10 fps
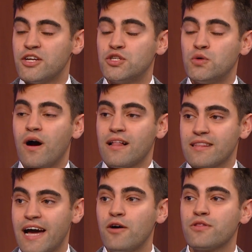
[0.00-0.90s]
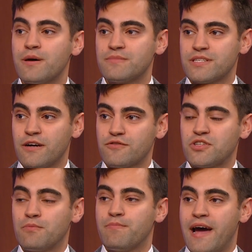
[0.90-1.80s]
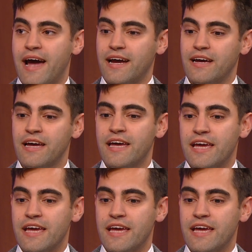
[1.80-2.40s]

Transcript: to allow themselves to back